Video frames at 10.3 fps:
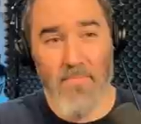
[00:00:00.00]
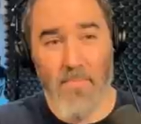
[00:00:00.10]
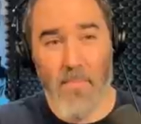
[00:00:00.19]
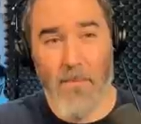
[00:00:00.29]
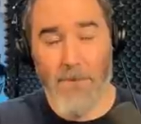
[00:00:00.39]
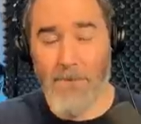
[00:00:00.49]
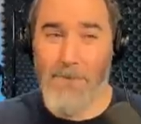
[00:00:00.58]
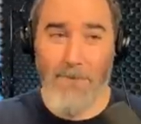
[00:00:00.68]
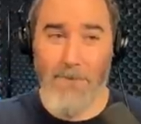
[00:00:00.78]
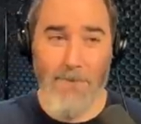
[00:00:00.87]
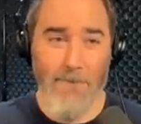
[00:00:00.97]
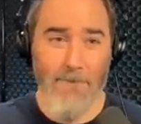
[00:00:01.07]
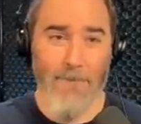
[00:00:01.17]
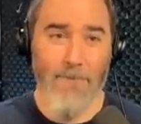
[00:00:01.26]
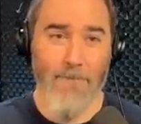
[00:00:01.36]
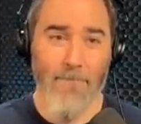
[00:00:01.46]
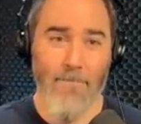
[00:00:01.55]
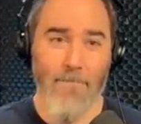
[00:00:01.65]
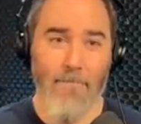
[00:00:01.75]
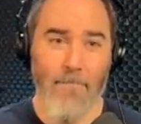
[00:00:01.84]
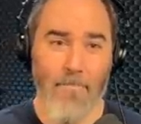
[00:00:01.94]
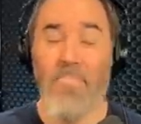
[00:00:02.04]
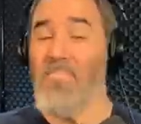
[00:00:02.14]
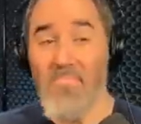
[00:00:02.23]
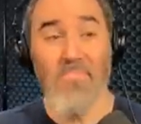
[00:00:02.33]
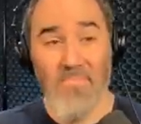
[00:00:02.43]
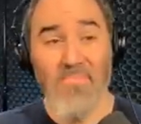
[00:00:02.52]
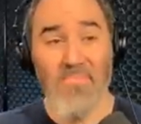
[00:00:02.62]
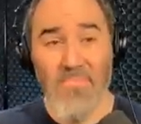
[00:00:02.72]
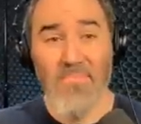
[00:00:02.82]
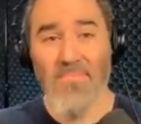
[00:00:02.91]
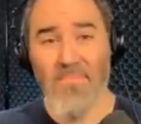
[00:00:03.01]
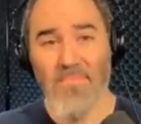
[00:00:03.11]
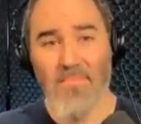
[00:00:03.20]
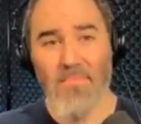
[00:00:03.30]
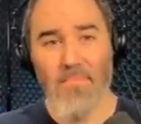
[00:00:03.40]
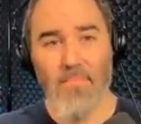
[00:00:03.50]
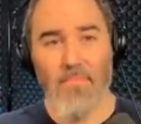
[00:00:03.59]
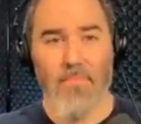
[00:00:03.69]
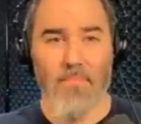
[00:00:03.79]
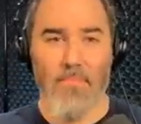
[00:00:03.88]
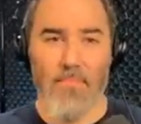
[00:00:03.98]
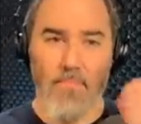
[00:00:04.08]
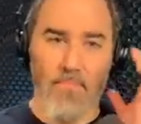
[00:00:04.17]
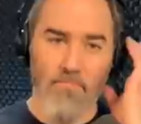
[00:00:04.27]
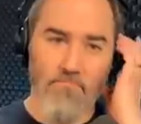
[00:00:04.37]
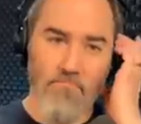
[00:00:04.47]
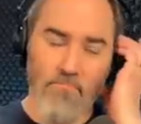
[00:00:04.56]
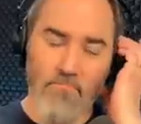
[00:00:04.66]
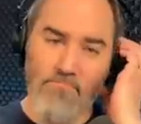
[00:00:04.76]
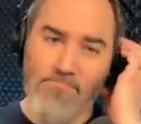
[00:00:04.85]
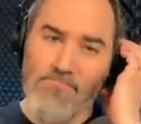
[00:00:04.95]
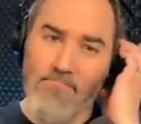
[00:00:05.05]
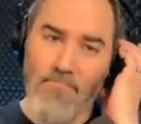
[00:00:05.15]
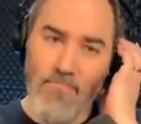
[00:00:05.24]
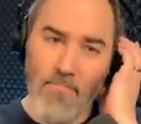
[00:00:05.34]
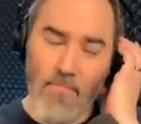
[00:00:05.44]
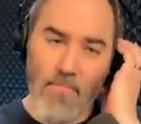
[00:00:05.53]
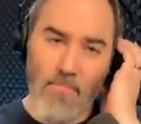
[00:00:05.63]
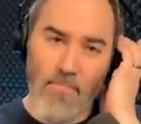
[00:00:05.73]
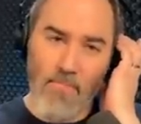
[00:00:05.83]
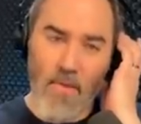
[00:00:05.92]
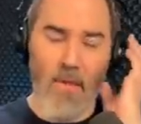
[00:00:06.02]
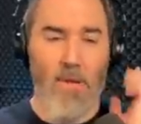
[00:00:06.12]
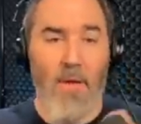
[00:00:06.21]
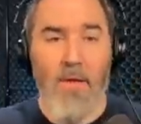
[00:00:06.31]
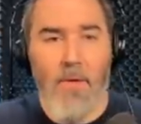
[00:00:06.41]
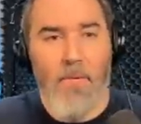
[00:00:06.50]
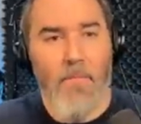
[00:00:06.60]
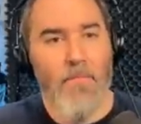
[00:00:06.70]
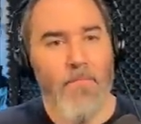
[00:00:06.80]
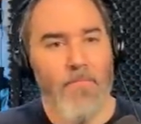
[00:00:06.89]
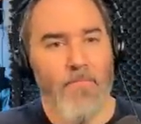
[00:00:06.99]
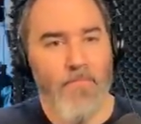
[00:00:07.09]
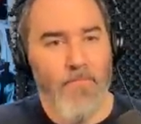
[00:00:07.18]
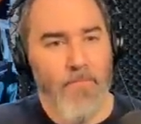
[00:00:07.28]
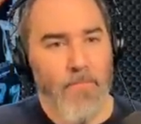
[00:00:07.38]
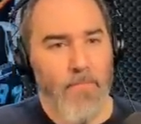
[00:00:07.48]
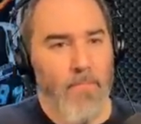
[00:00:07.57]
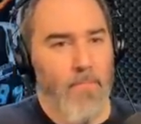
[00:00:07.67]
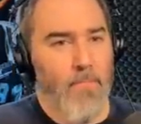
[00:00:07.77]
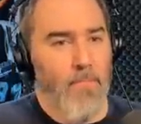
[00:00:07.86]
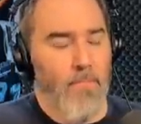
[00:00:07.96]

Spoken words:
The person shown says nothing.